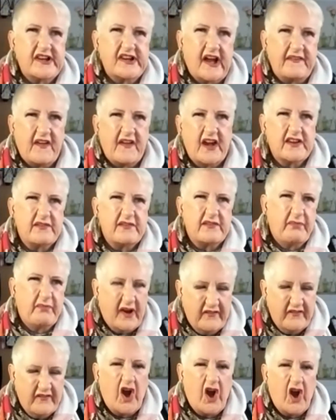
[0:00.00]
Um, I
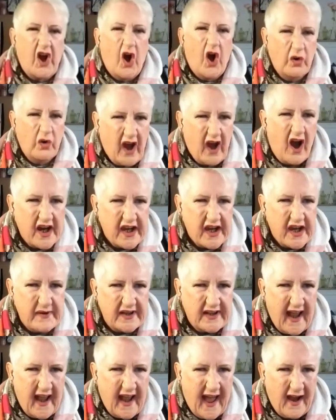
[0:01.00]
would probably say
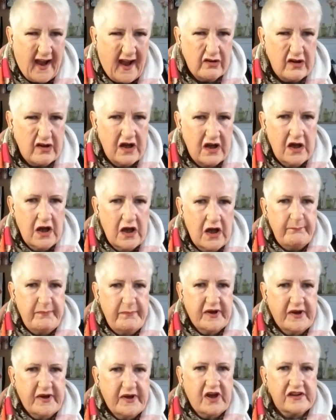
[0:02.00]
that's a bit of an old
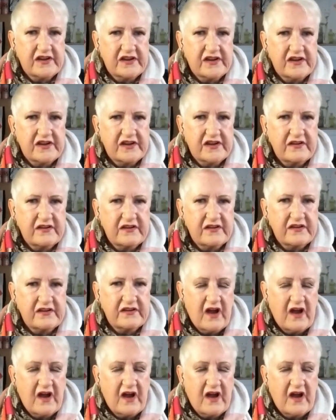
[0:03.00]
argument now